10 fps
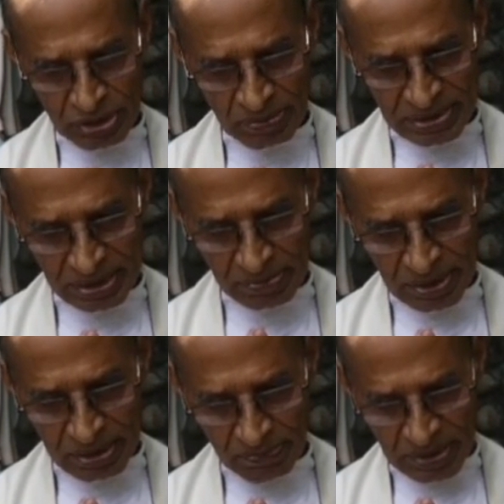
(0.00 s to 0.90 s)
your blessed,
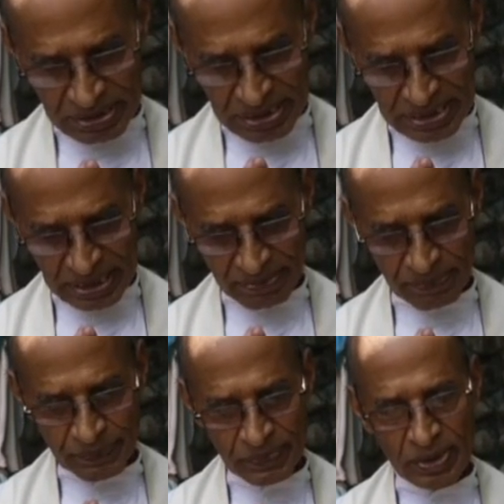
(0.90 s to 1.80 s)
blessed Son.
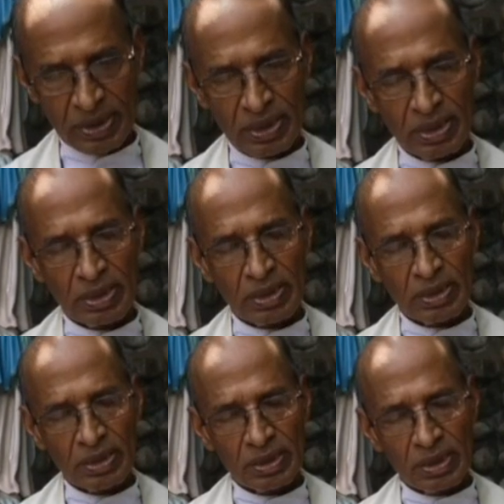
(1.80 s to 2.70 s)

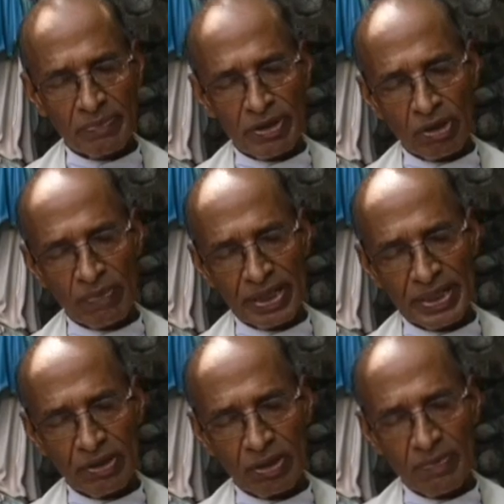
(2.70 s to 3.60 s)
May
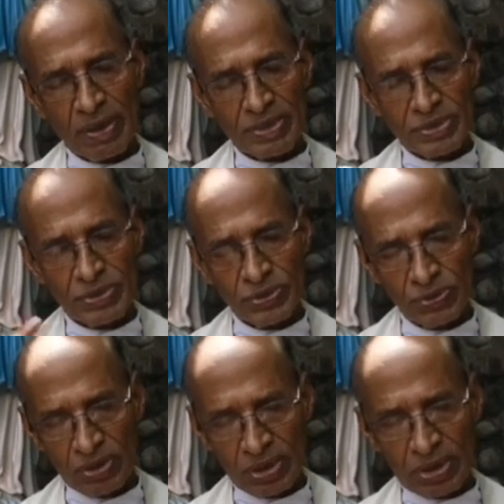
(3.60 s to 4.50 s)
Almighty God bless you,
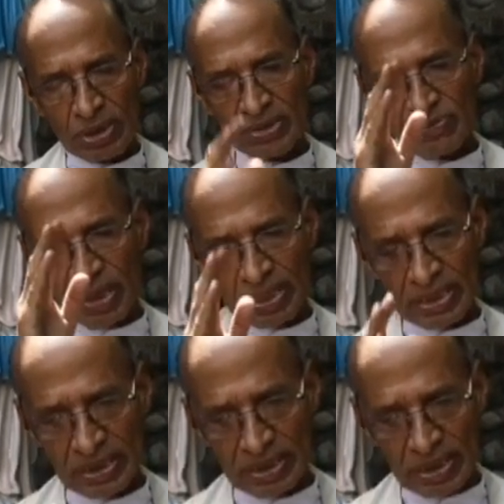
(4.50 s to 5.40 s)
the
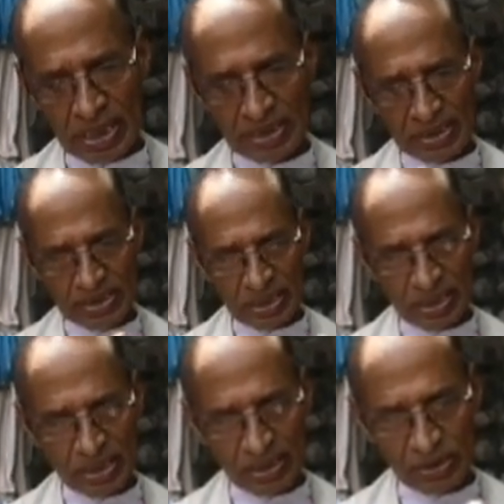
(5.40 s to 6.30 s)
Father, and the
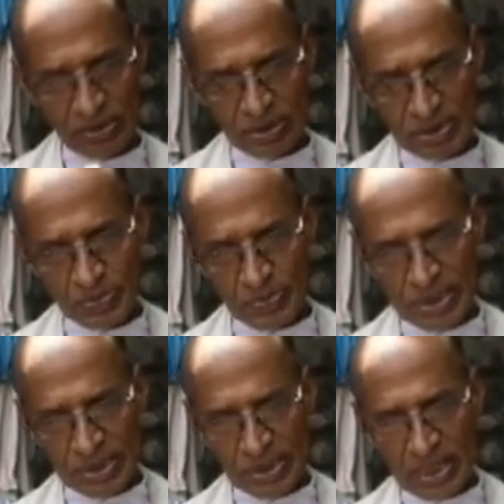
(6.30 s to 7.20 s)
Son, and the Holy
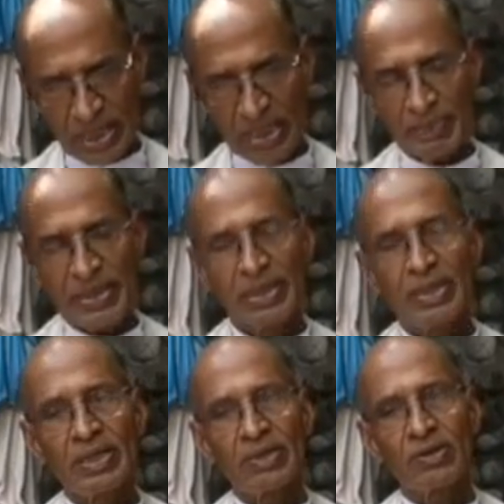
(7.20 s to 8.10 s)
Spirit. Amen.
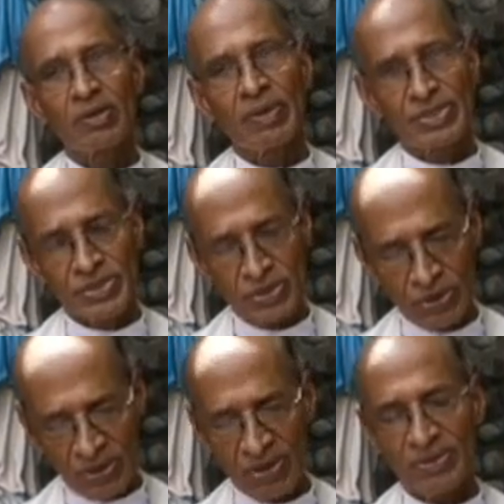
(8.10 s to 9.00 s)
God bless you
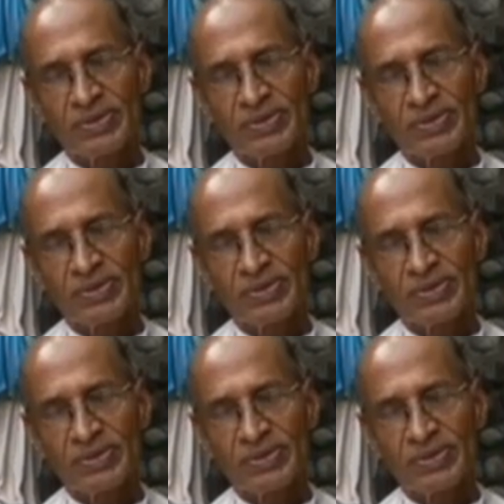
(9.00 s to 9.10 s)
all.